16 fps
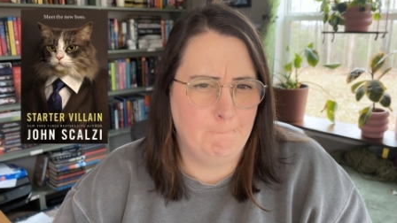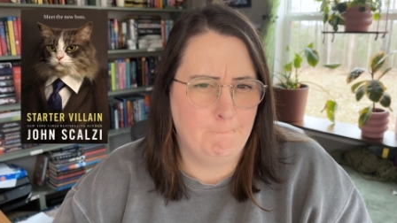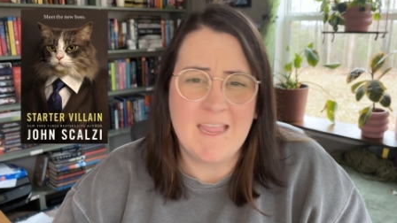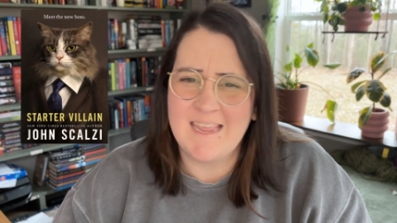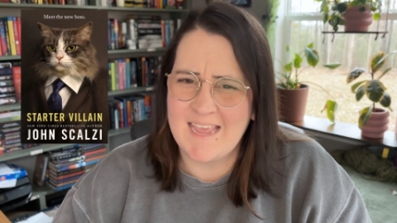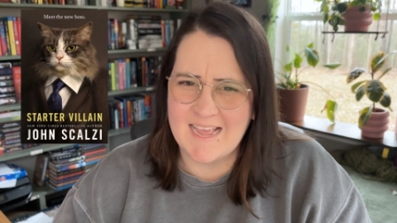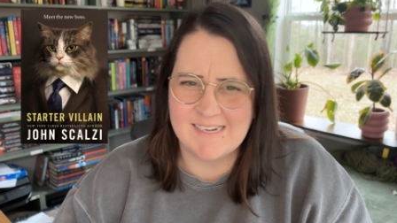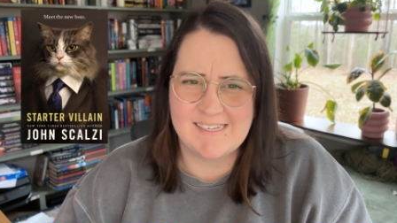
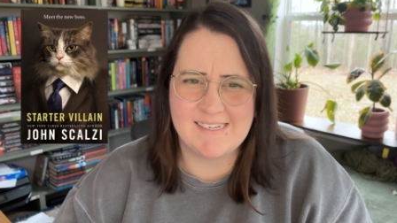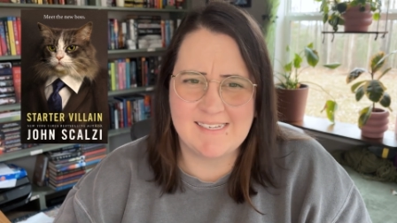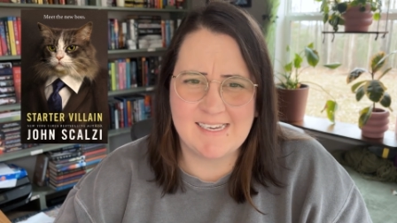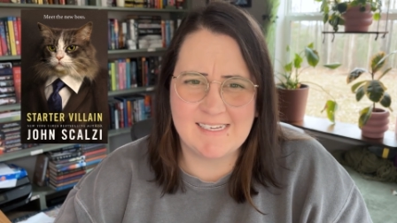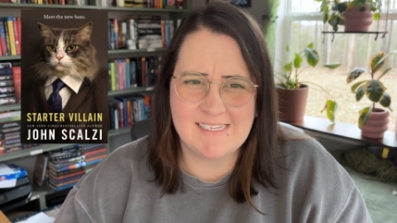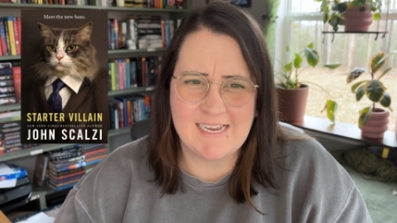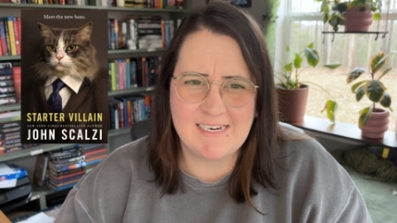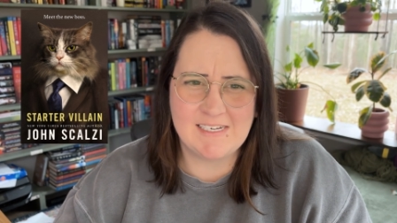Yes, it
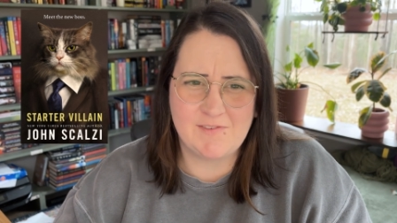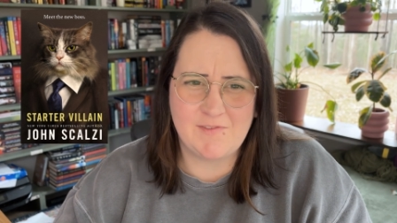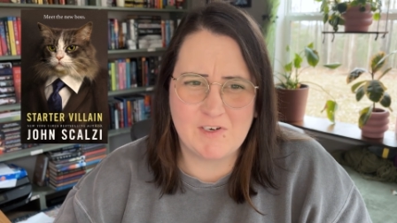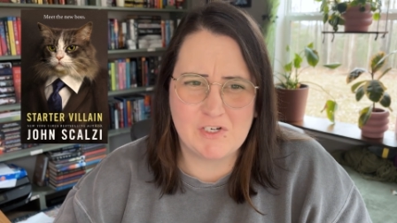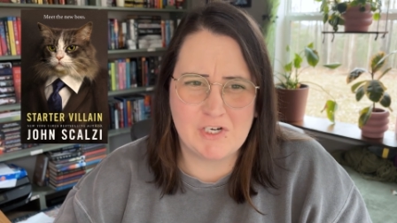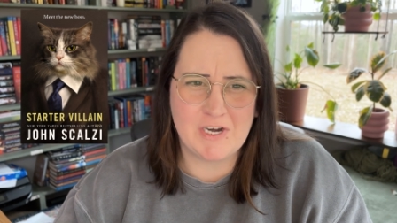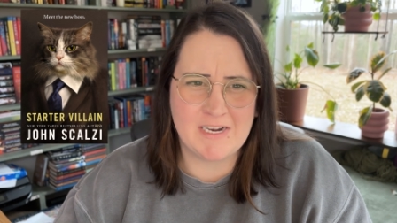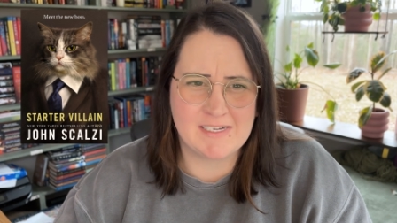says science
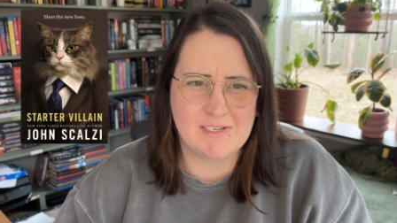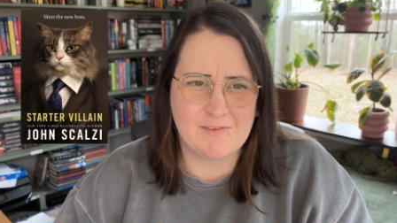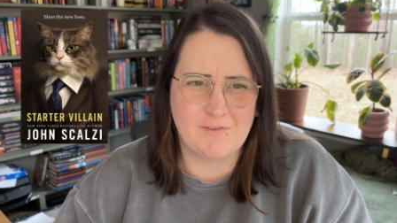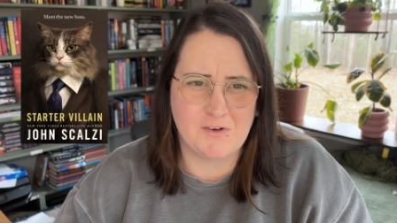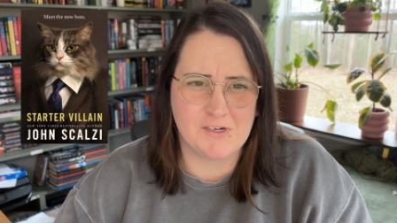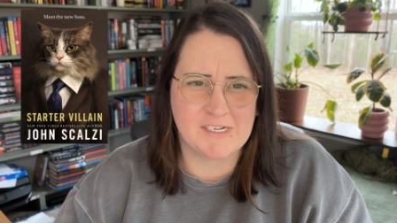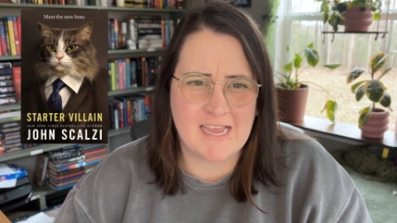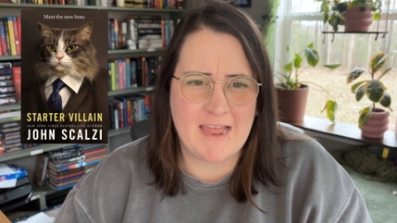fiction as the
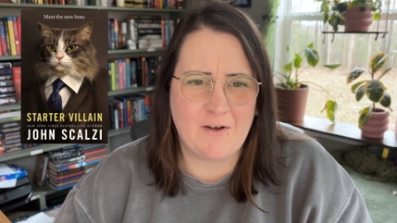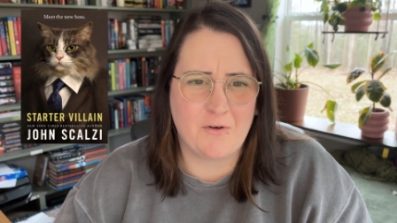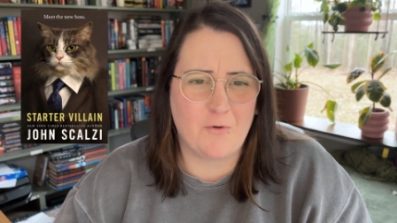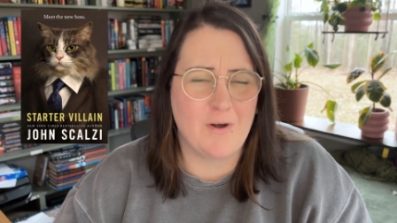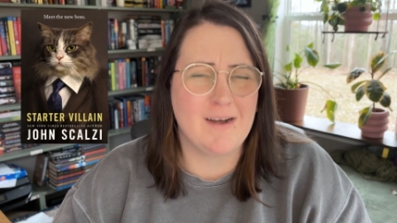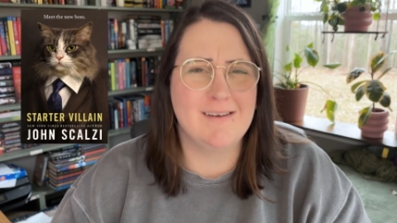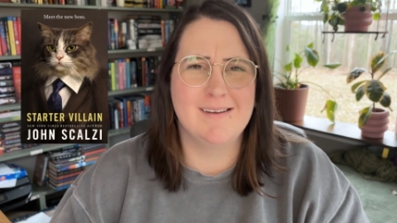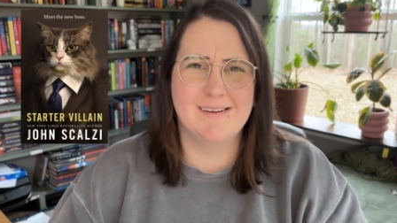first
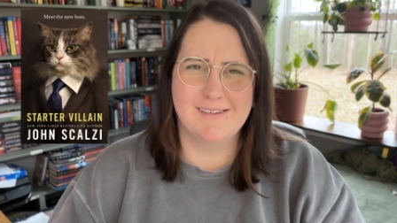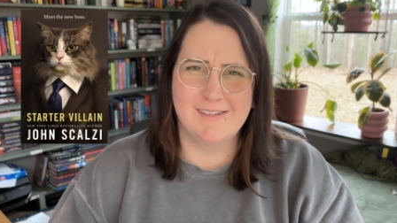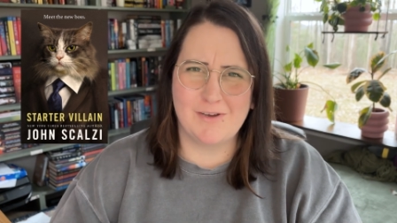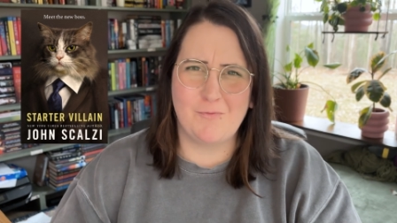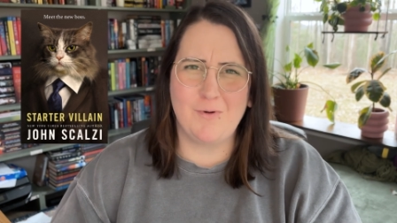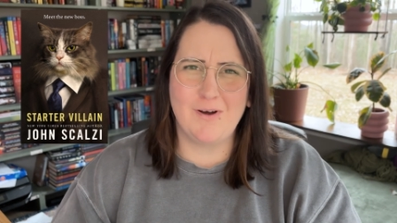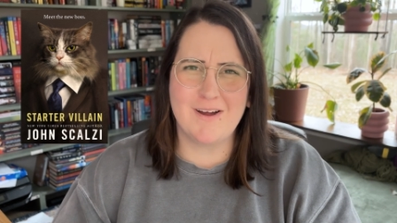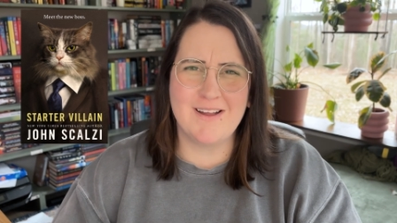category. So
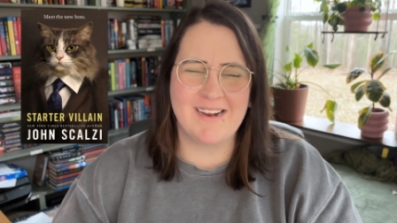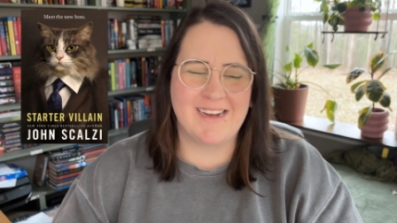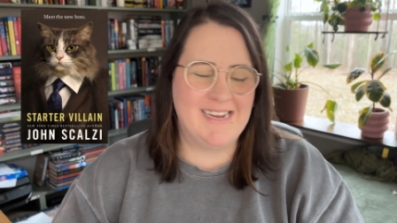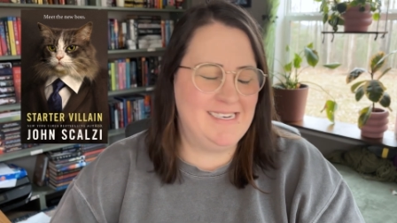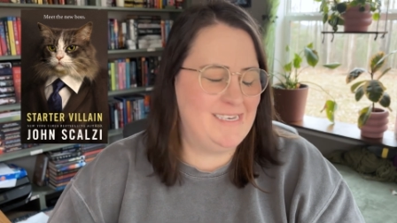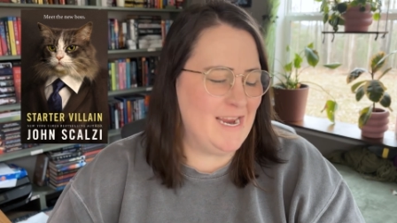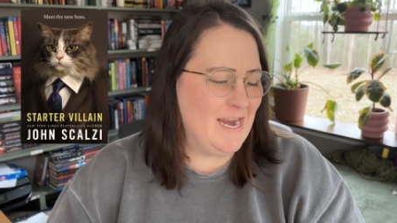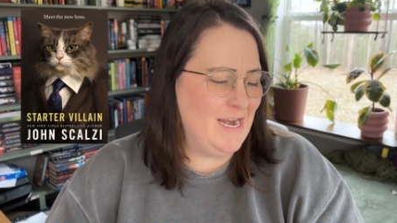we're going to
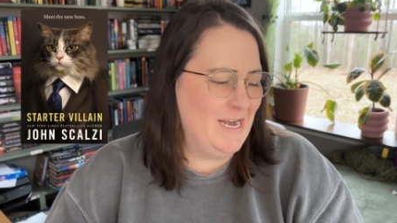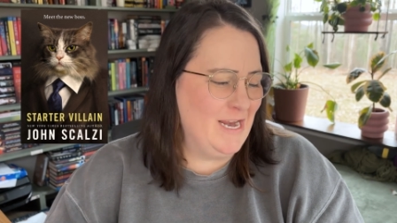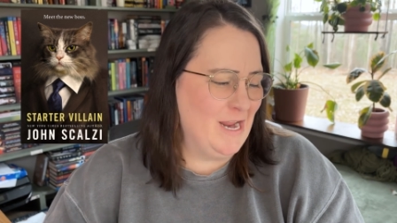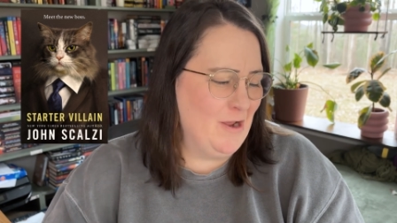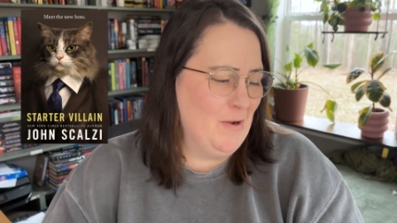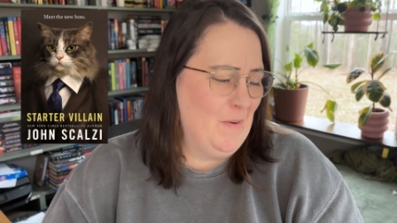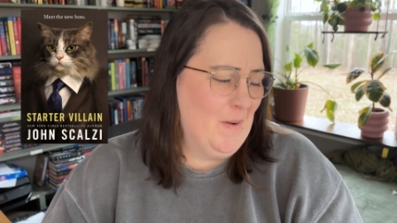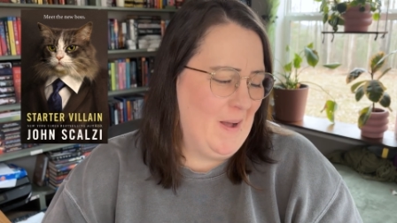
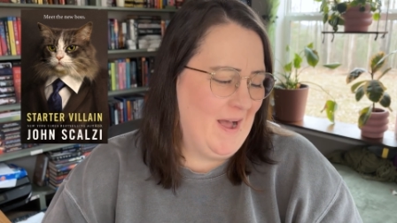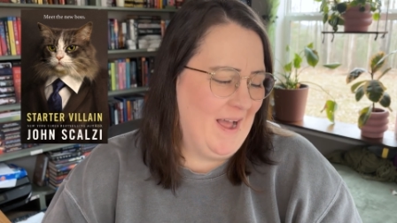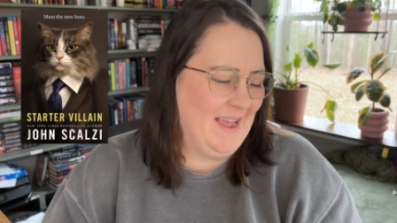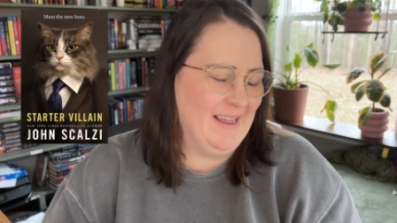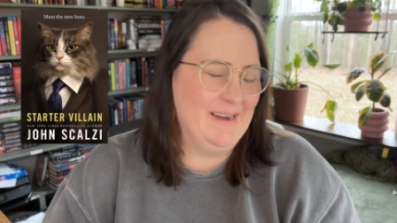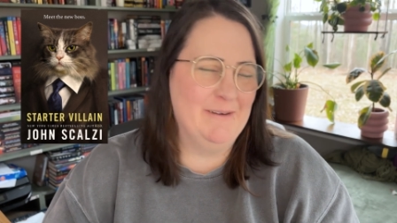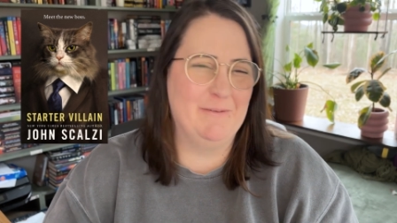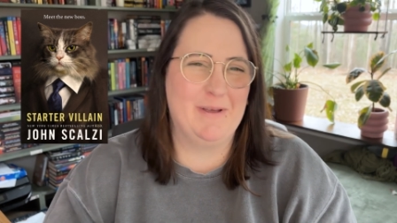continue
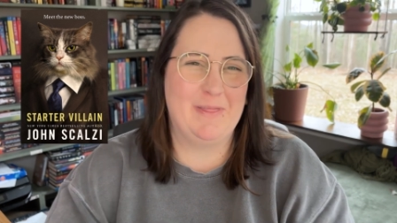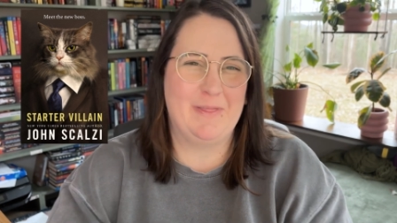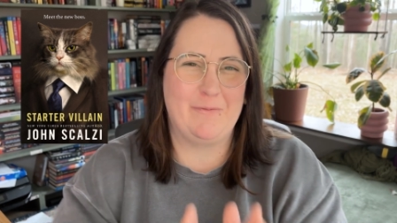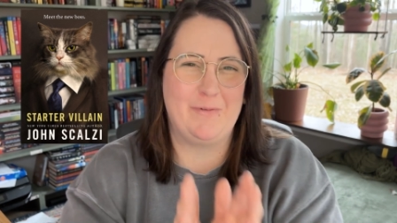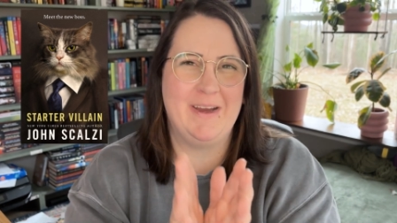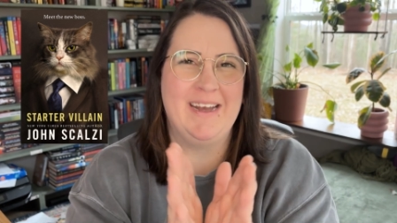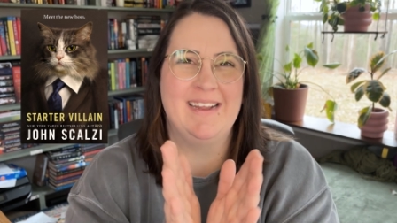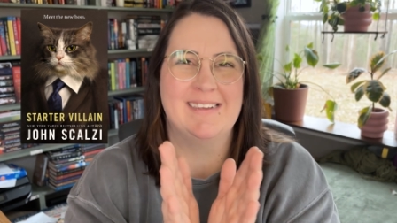on with
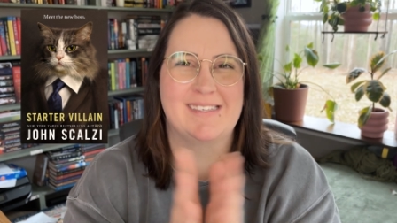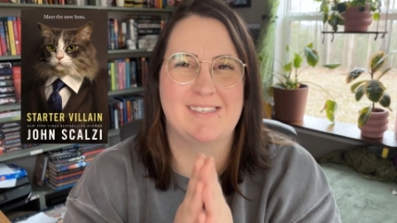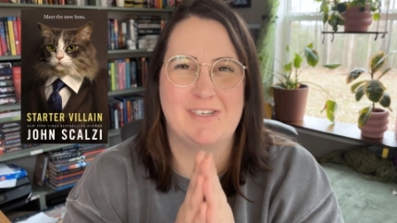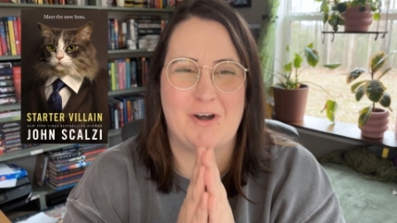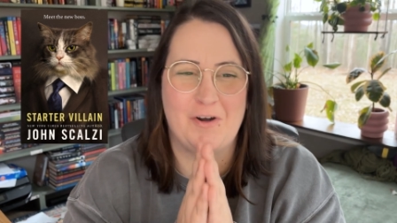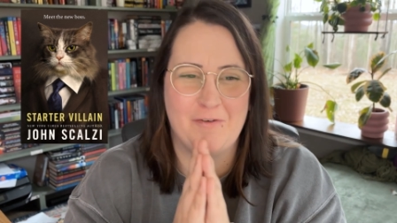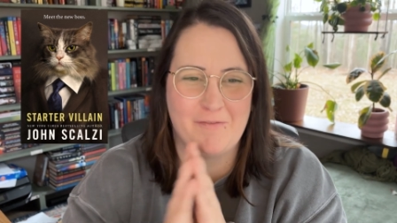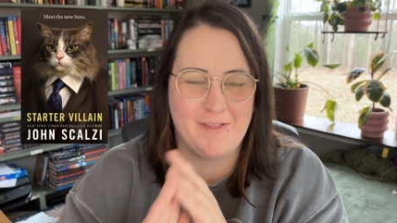reading
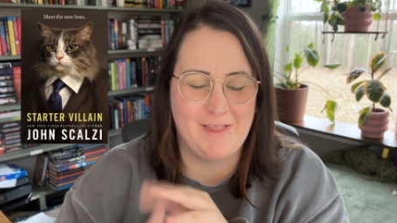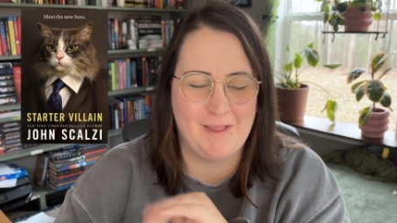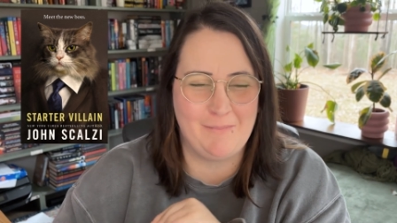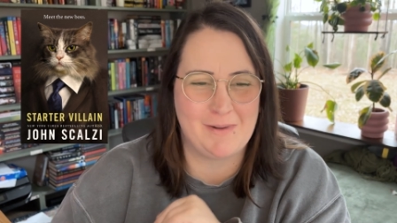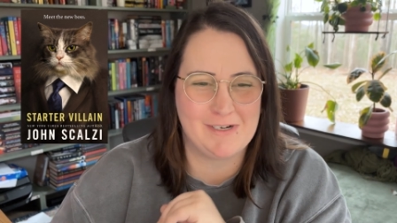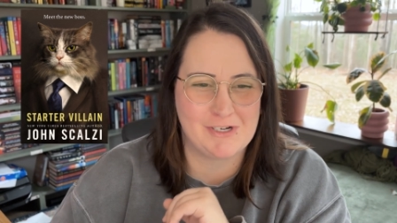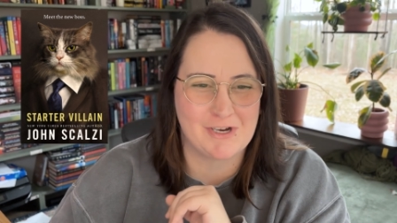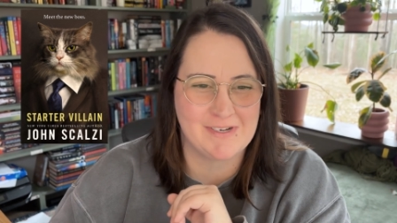Start a Villain
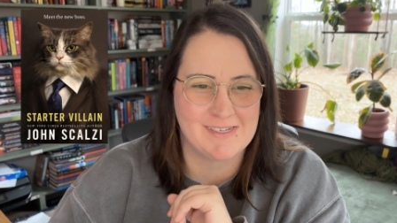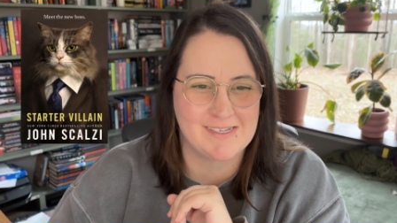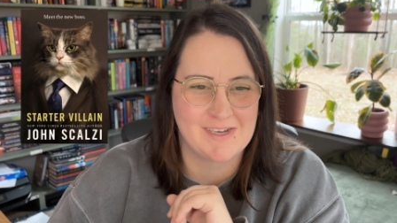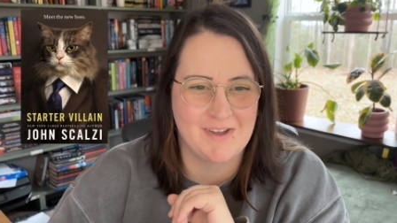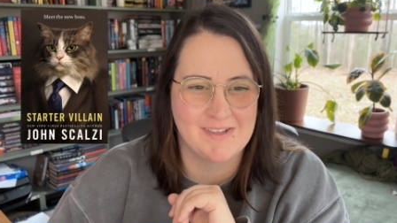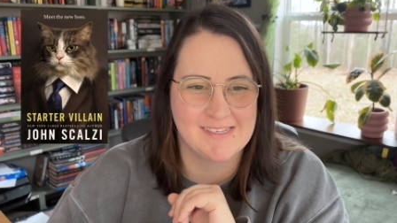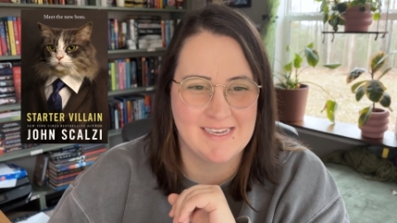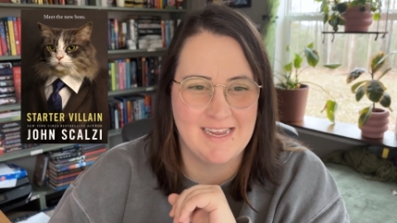by John
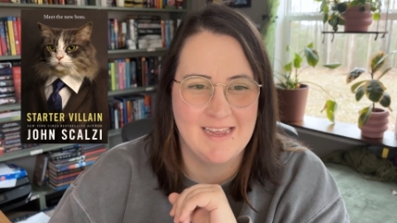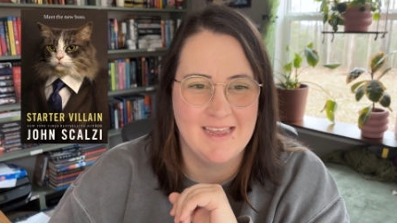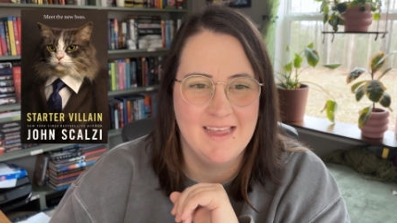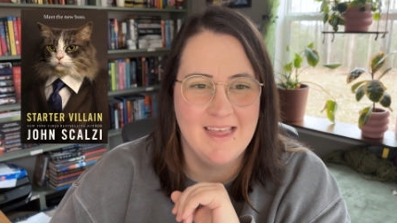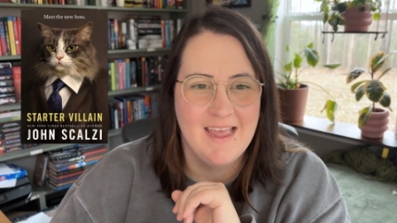Scalzi.